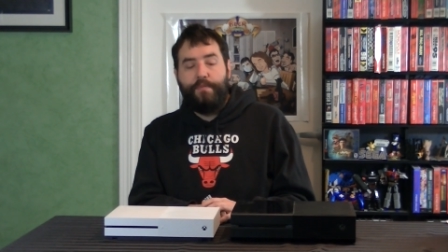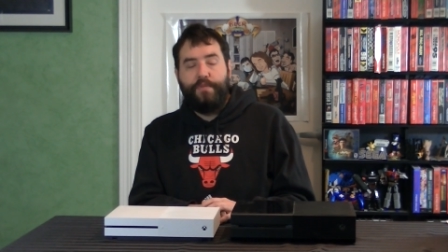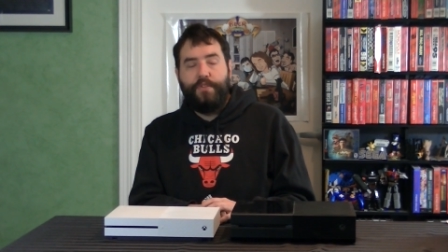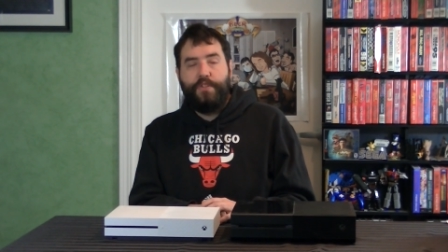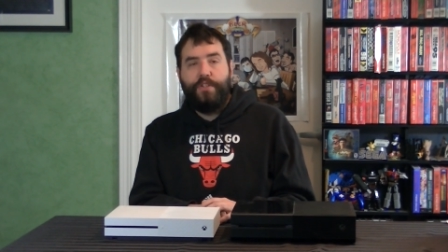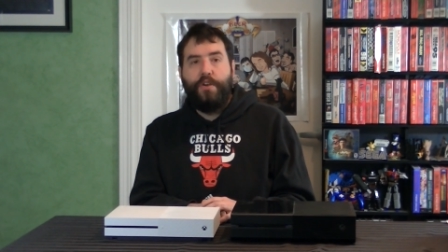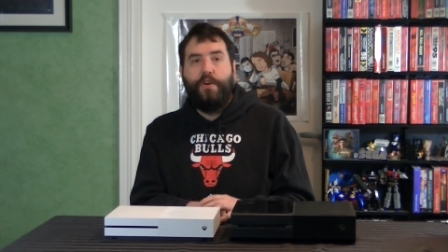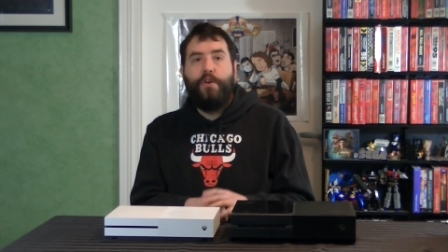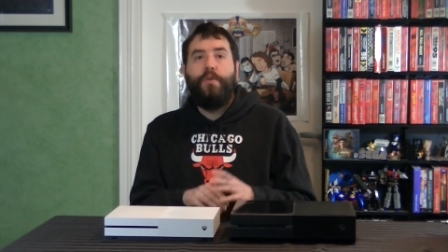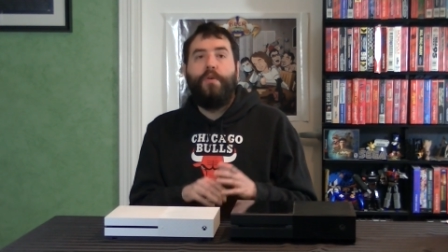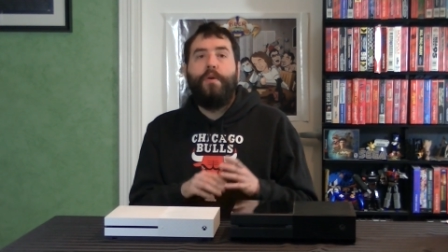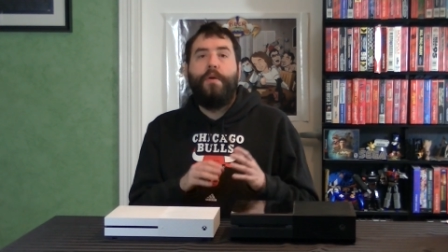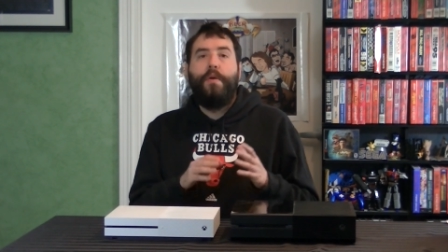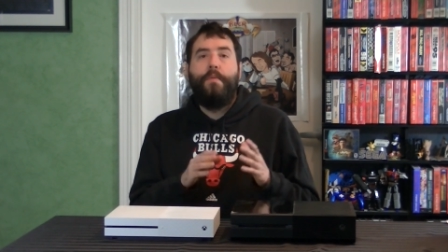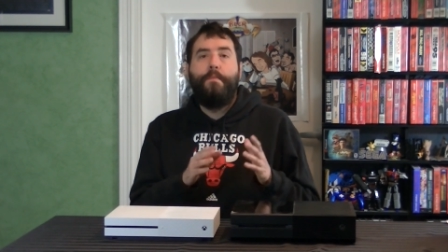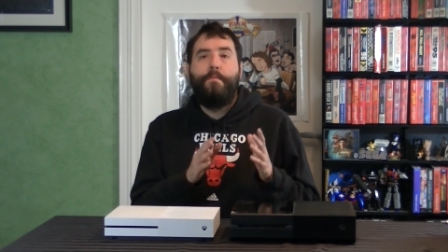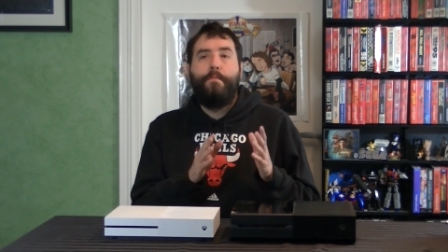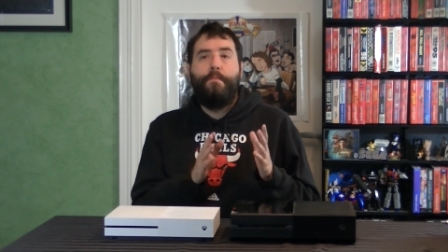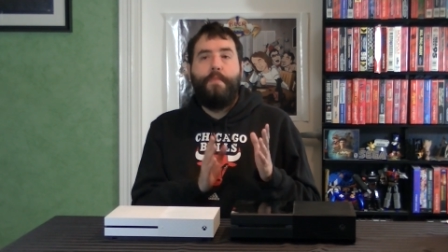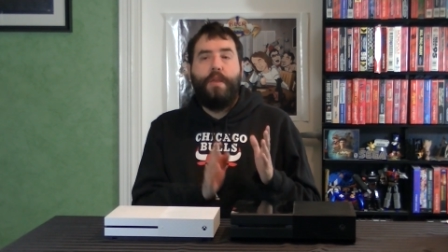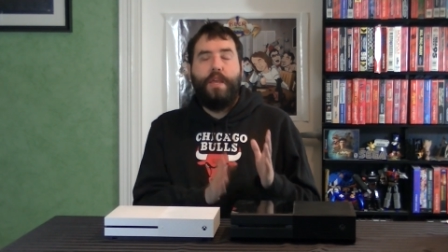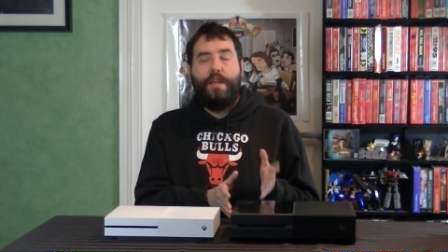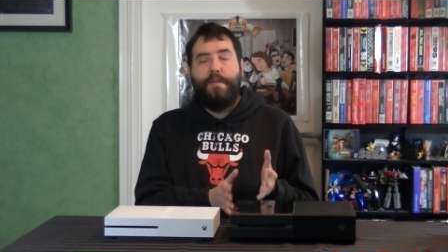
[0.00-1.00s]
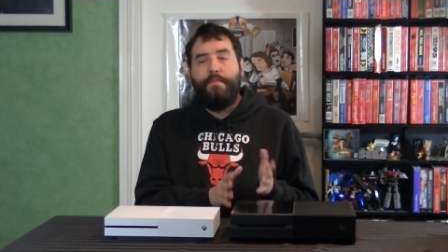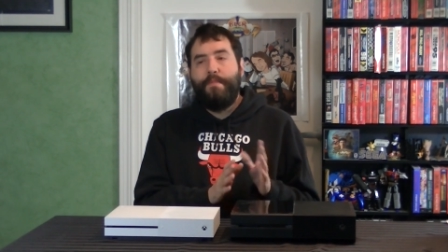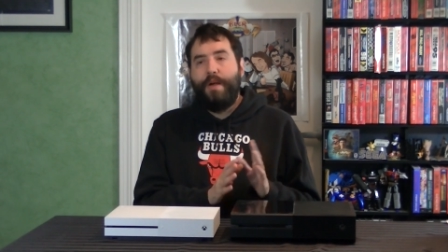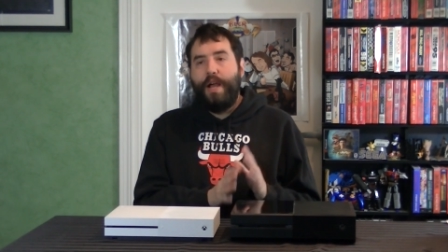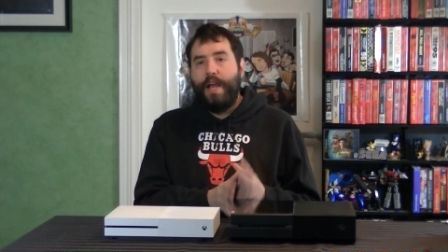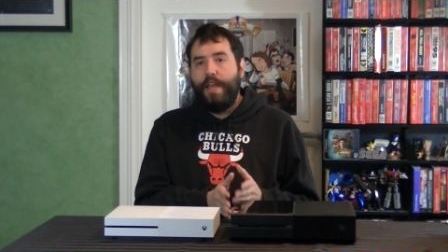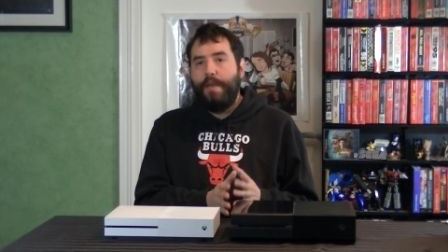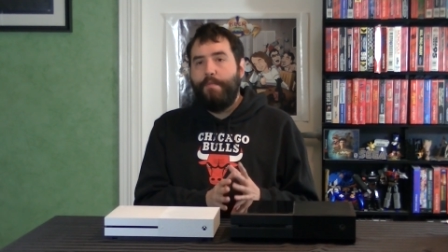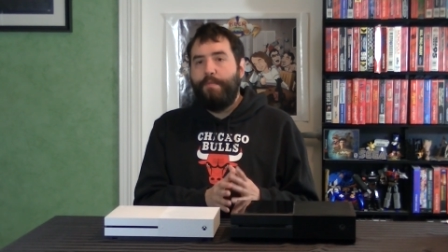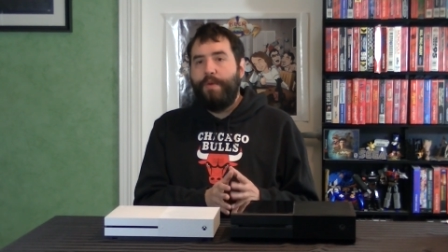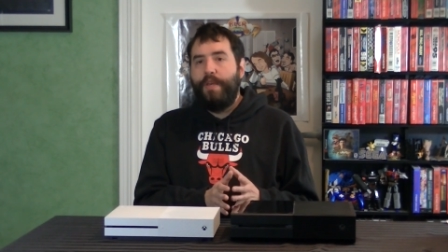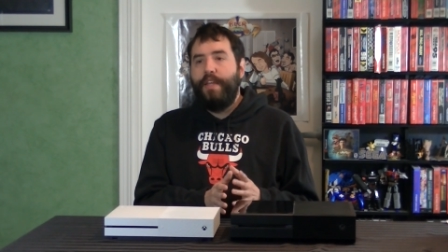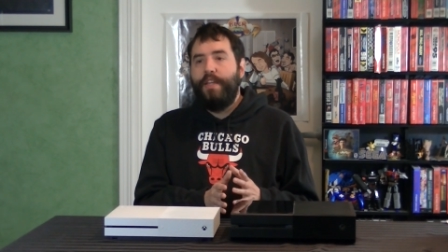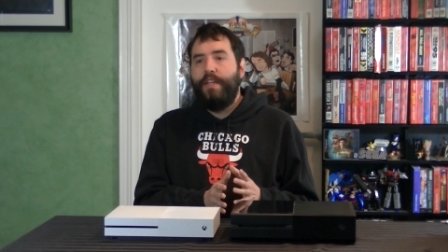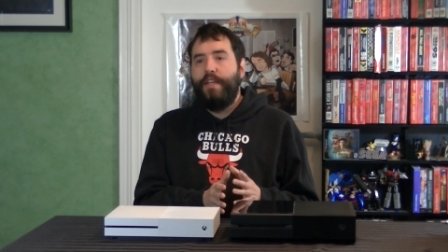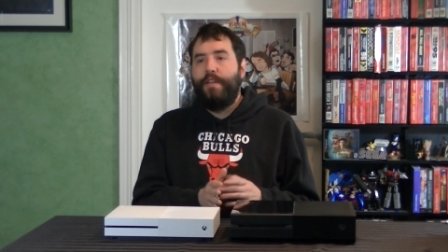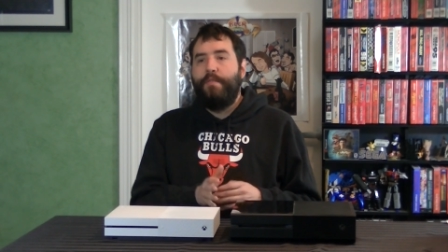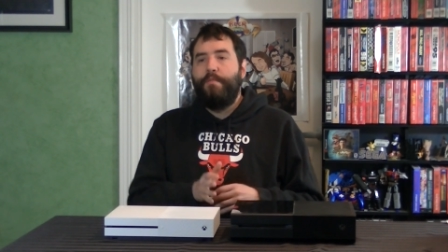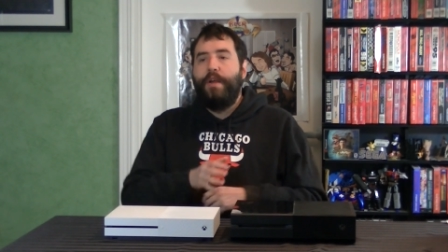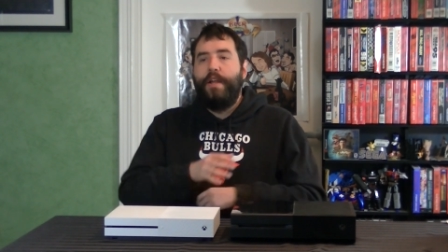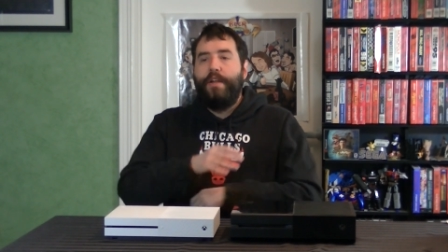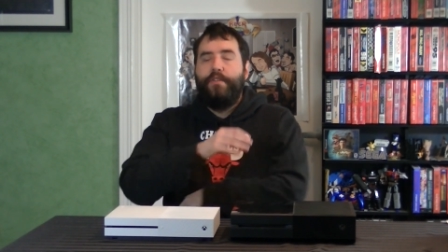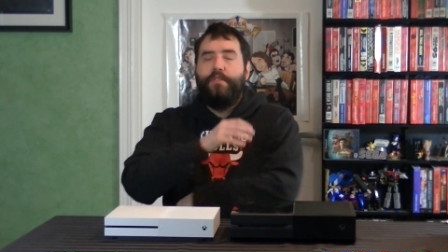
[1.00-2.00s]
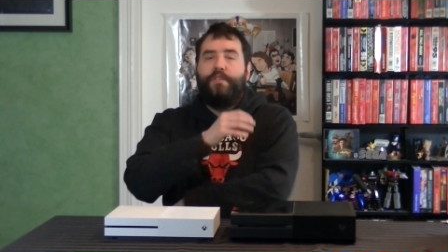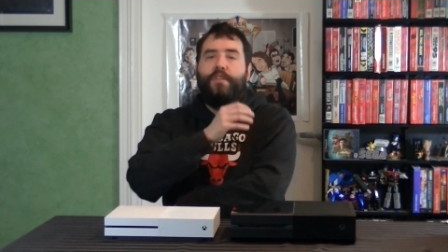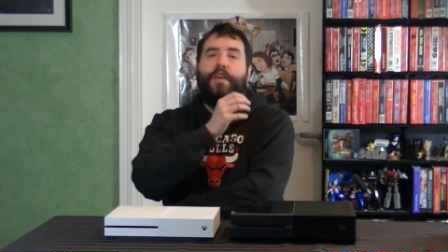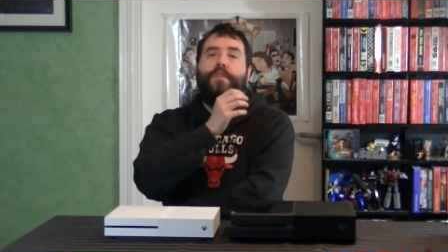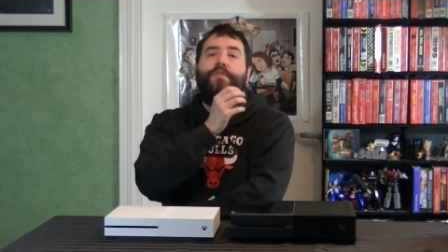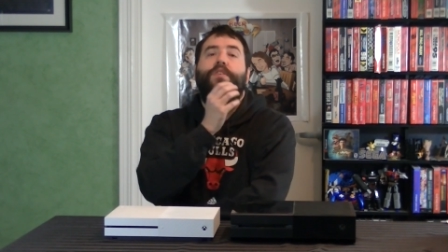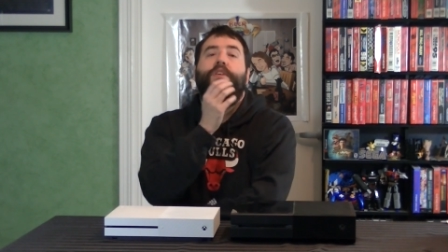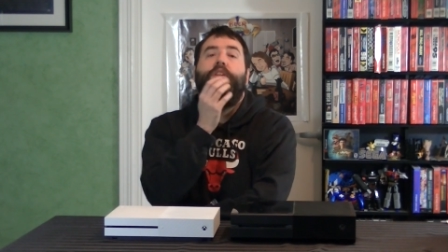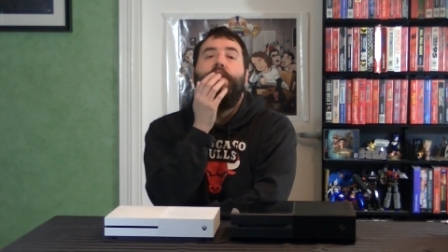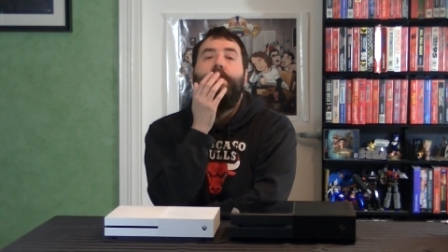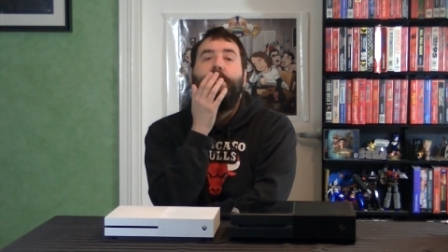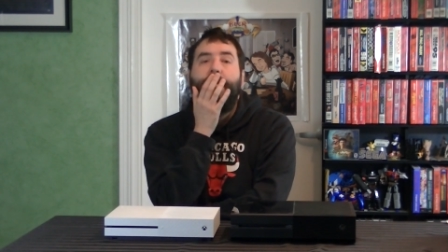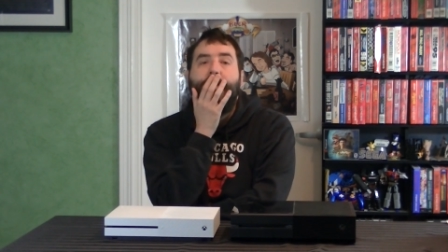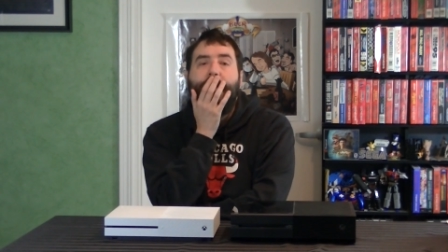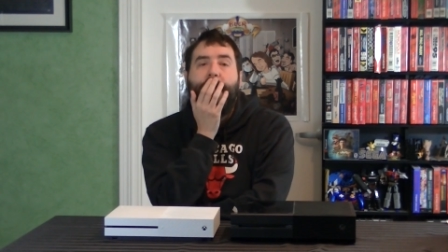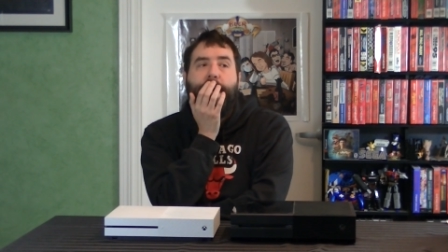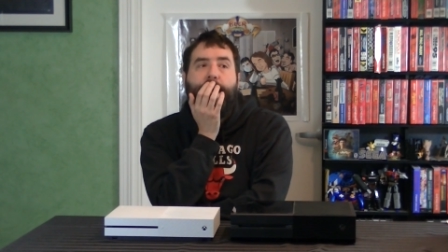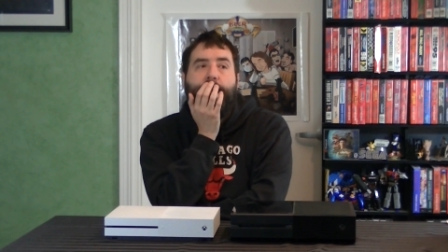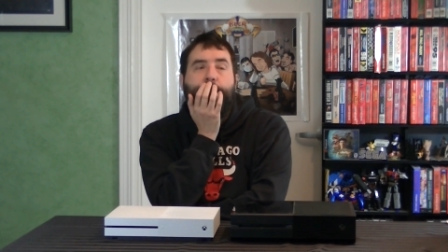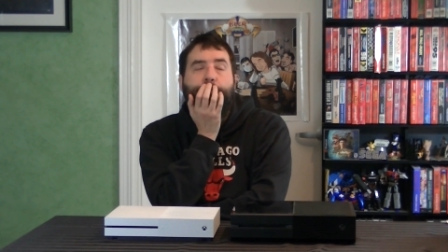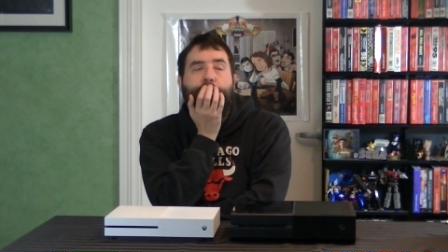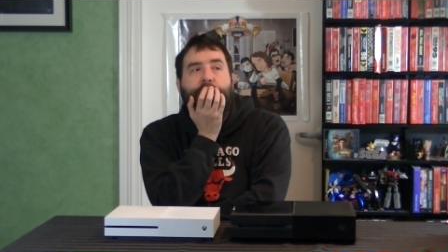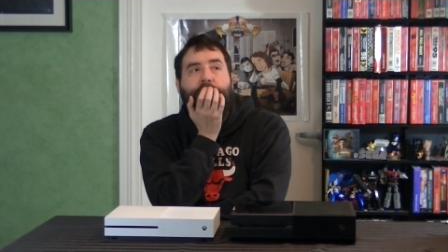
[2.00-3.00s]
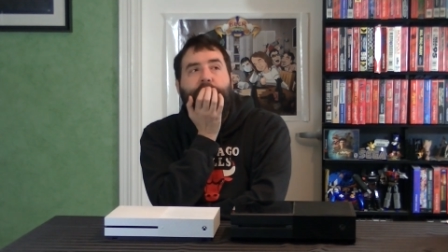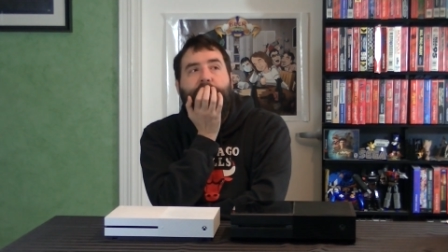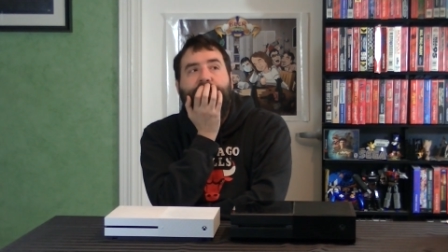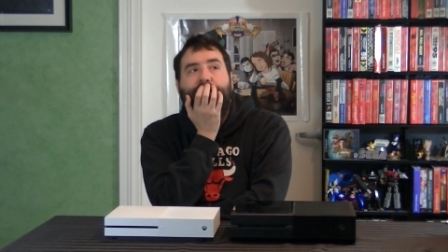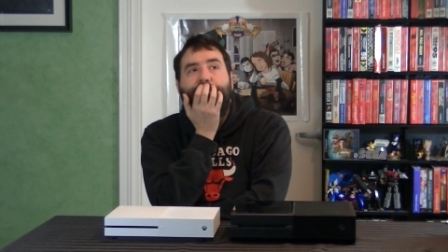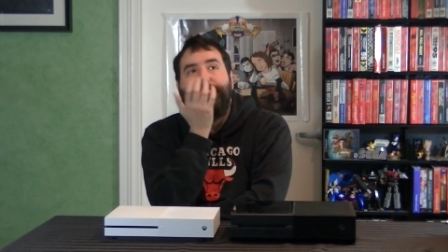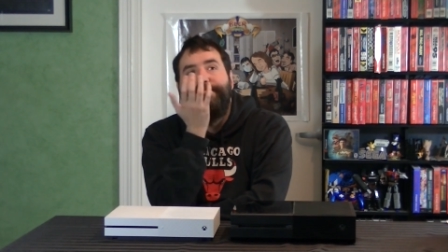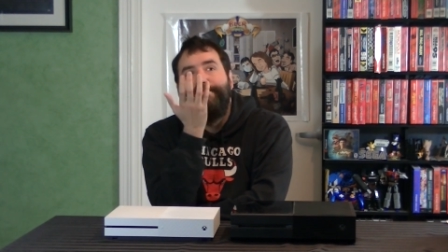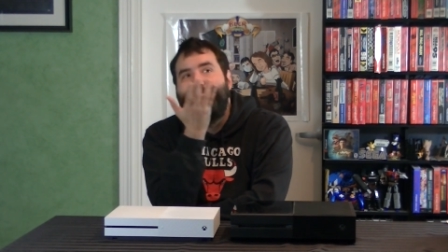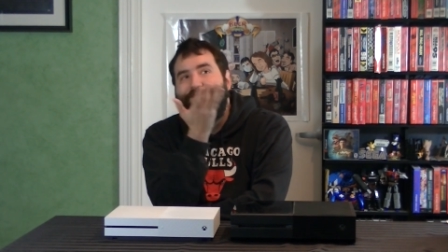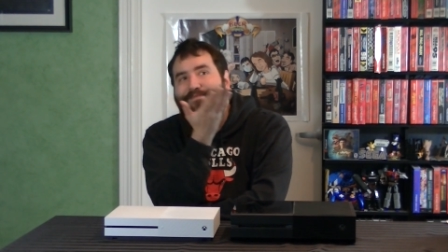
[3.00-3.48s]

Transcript: So, in my opinion, Microsoft's going to look at it and be like,